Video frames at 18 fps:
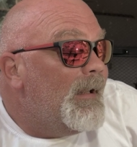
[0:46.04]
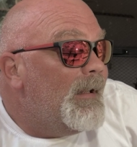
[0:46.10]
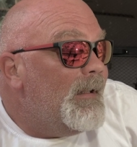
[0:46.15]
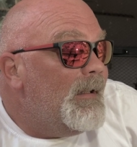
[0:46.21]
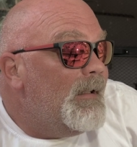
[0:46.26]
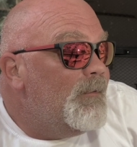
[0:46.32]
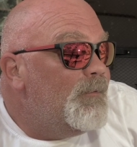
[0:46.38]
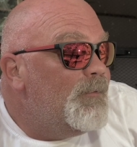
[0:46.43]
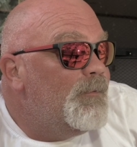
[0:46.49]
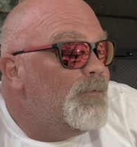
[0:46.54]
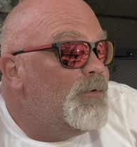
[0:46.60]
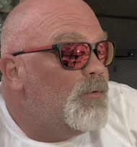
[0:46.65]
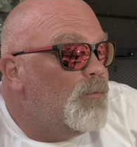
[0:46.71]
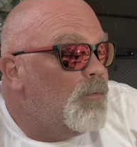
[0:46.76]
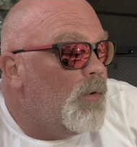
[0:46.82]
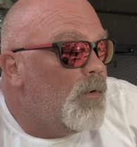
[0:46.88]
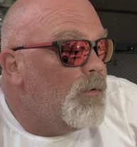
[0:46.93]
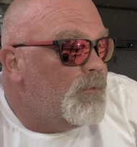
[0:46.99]
If you
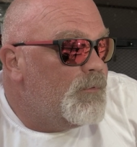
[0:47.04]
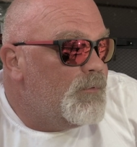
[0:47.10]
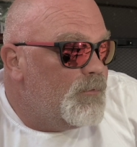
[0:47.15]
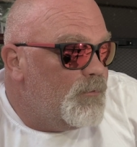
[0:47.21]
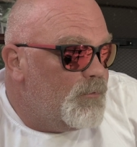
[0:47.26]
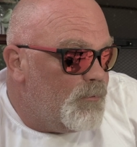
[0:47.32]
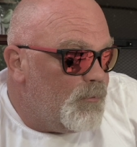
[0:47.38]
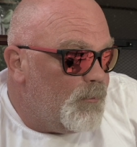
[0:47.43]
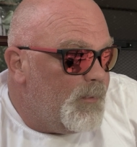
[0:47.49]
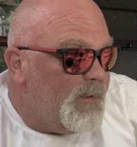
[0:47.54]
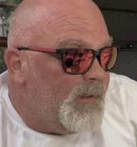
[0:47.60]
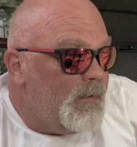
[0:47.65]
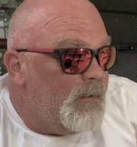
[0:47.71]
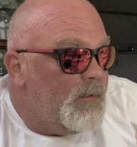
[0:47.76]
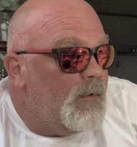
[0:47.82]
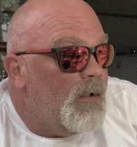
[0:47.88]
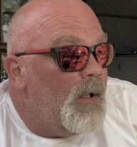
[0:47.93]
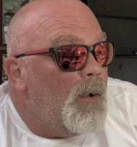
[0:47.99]
want to
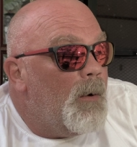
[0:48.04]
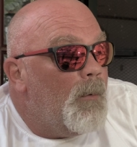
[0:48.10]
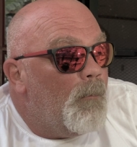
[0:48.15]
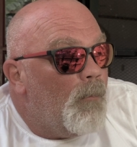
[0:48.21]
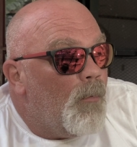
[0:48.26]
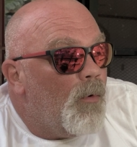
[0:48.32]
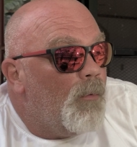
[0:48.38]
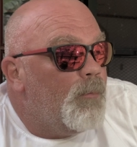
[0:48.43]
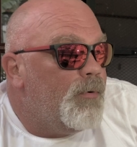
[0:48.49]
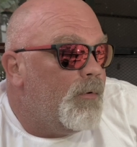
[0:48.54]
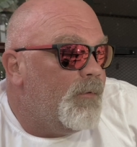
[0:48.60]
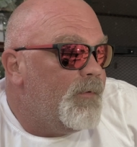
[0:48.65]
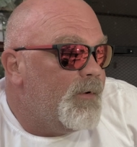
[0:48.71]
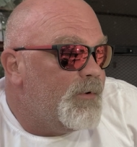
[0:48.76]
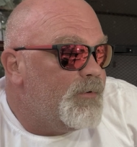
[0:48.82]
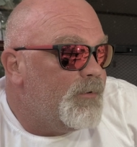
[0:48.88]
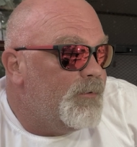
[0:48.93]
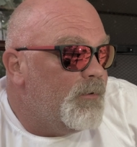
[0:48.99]
be more
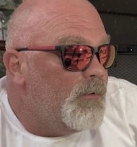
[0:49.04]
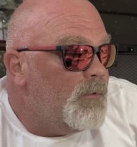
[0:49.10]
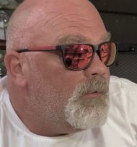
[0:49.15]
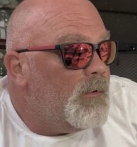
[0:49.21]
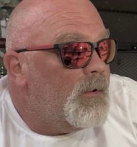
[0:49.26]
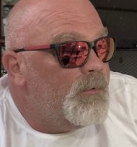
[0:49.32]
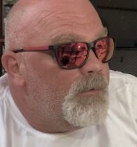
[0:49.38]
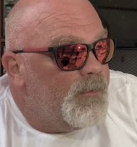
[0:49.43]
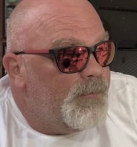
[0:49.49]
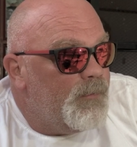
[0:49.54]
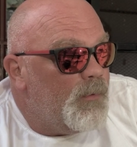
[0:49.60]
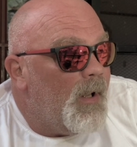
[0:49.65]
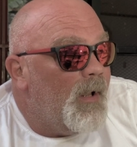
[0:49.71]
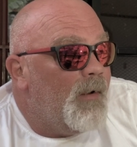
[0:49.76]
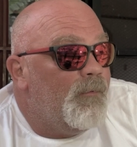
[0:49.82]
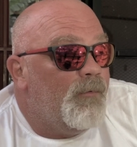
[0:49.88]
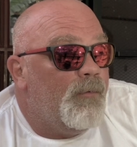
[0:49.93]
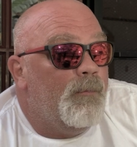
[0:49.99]
professional and if you
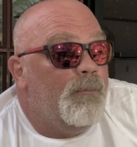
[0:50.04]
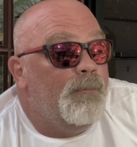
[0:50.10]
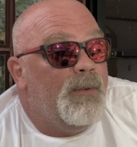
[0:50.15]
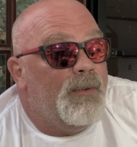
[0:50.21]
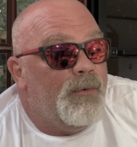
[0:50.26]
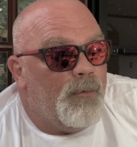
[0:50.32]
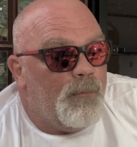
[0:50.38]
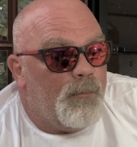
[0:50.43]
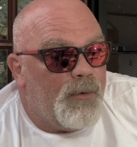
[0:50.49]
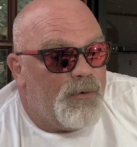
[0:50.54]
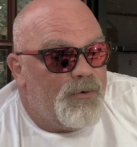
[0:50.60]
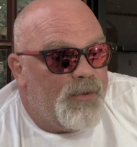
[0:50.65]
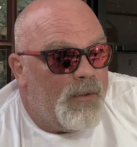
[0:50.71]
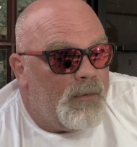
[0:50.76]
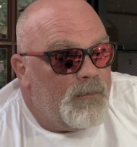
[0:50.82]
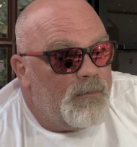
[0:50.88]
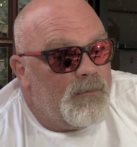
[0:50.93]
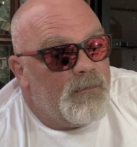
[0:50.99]
have a bigger
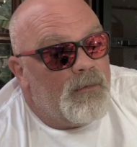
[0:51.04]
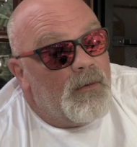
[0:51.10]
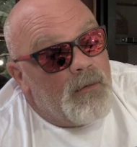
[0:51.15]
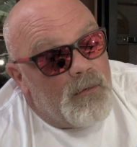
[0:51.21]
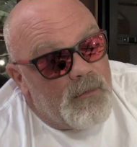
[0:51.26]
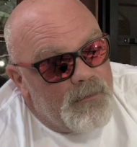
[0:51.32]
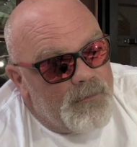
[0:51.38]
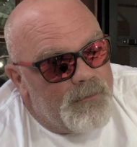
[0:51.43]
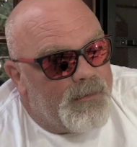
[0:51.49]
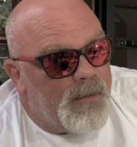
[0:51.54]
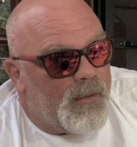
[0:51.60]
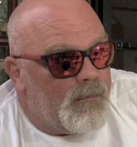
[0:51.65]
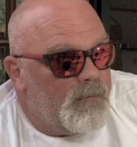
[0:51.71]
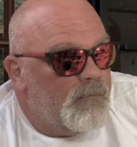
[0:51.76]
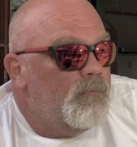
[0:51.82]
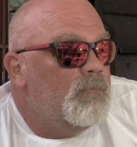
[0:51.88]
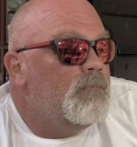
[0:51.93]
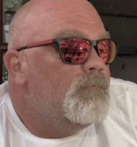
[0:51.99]
budget,
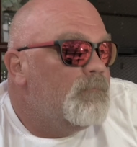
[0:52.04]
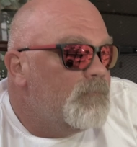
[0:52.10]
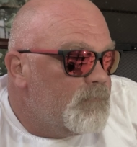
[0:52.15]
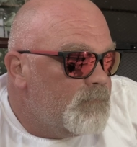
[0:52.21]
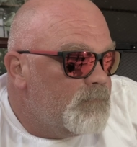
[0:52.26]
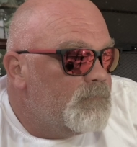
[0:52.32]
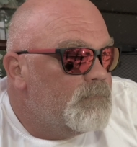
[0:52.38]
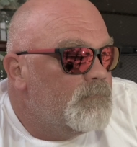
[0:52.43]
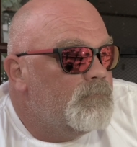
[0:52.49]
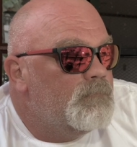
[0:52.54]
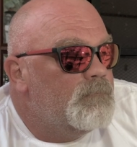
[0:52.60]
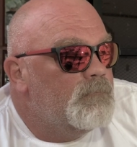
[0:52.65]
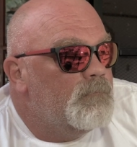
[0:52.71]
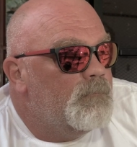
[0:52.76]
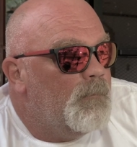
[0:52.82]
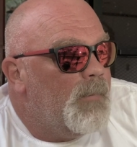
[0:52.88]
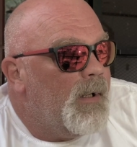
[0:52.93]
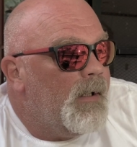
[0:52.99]
then
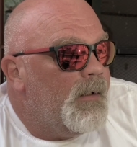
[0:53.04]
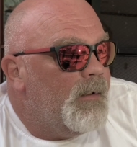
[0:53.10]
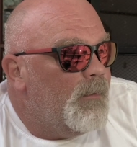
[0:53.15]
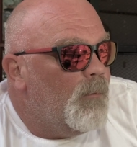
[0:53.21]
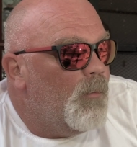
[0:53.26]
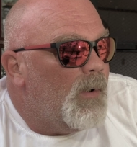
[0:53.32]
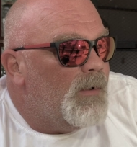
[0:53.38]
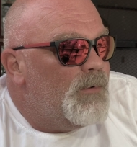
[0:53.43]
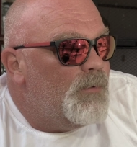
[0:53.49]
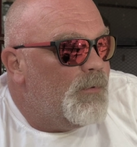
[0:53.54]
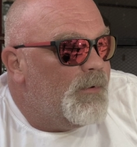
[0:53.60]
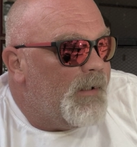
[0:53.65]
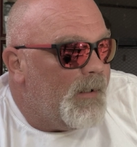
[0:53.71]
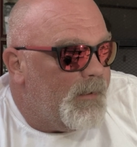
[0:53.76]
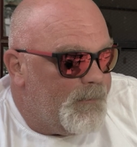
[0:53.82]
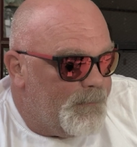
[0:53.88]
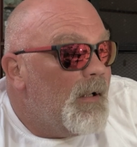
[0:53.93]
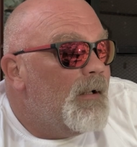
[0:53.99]
buy what you
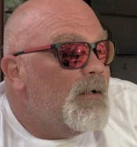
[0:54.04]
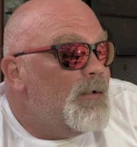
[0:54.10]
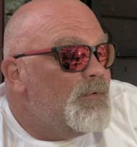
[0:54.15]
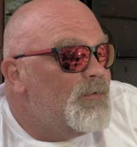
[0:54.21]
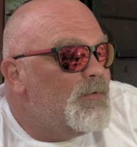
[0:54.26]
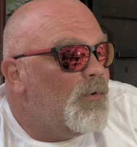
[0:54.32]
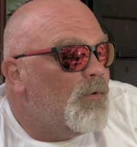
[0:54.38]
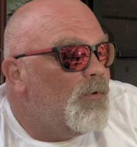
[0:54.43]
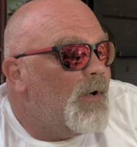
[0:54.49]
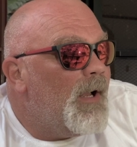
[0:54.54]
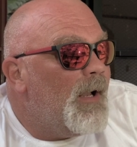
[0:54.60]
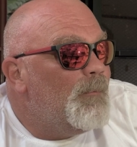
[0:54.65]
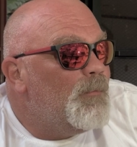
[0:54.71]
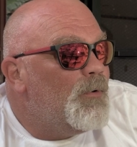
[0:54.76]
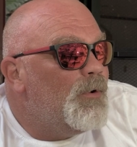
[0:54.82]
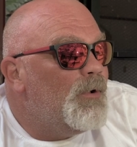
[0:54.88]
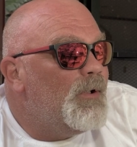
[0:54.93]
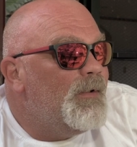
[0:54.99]
can. So
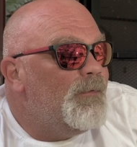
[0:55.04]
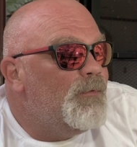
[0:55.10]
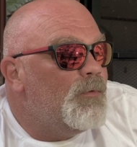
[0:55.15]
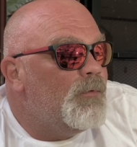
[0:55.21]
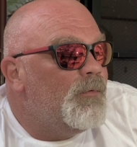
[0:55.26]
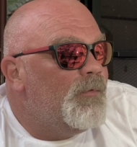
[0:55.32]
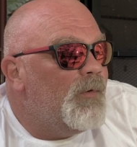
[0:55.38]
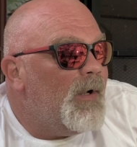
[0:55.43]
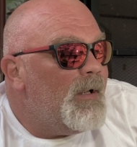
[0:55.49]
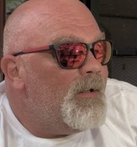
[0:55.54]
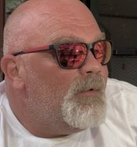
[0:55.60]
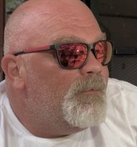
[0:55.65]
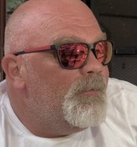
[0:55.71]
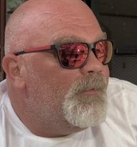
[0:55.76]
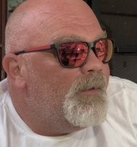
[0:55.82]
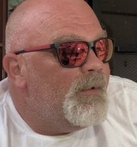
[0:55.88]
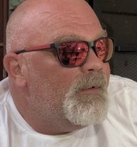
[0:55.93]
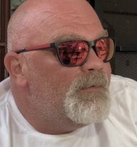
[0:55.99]
I'm gonna give you 5
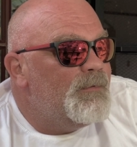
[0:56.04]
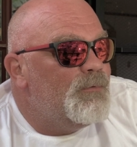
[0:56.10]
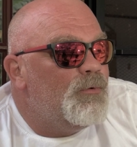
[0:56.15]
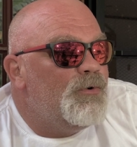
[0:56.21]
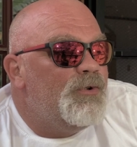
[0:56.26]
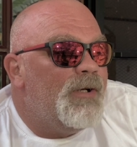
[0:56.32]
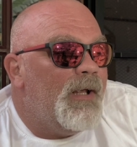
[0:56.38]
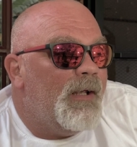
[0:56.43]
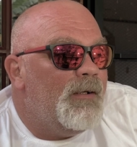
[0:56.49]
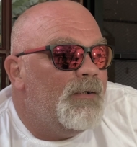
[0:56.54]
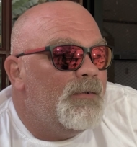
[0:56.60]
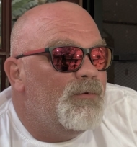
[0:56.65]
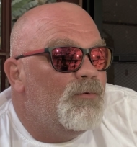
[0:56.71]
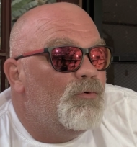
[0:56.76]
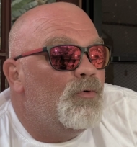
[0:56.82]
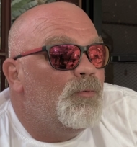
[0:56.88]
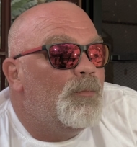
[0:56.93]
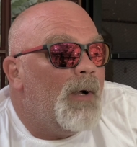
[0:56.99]
things to check
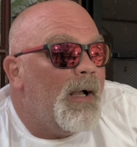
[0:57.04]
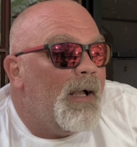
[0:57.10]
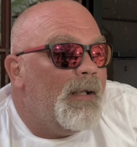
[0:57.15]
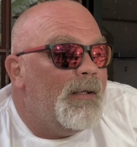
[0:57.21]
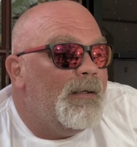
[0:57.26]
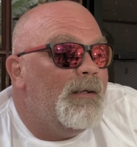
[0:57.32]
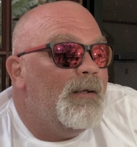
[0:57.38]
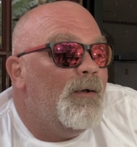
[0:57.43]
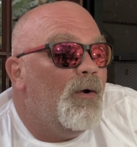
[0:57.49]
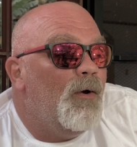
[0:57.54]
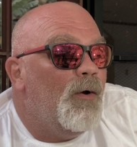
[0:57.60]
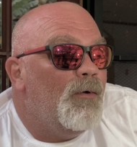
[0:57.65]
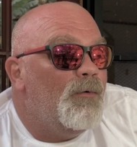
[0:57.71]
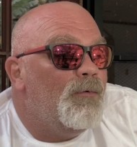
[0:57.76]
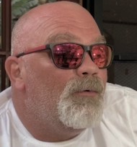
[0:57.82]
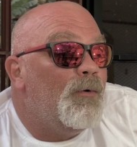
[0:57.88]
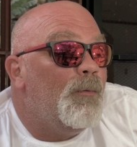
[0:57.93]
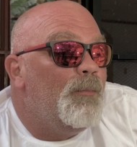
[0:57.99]
to buy
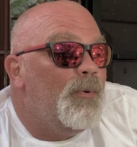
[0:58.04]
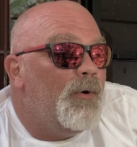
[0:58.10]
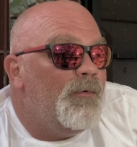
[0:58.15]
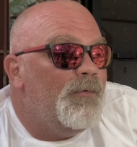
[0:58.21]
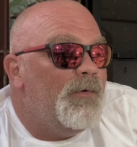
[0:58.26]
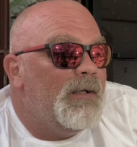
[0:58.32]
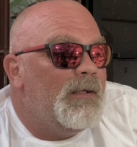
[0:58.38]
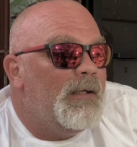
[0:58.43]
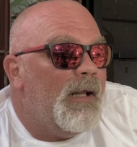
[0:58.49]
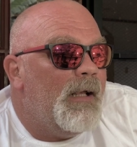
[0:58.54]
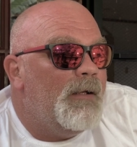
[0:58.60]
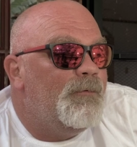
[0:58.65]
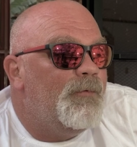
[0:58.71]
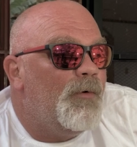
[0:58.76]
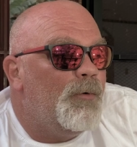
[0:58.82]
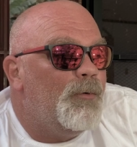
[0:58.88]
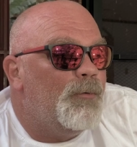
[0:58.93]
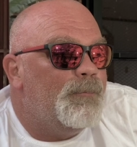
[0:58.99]
the perfect light
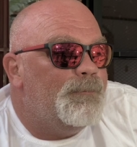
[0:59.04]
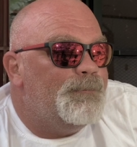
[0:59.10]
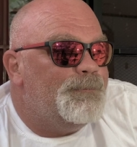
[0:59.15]
for you.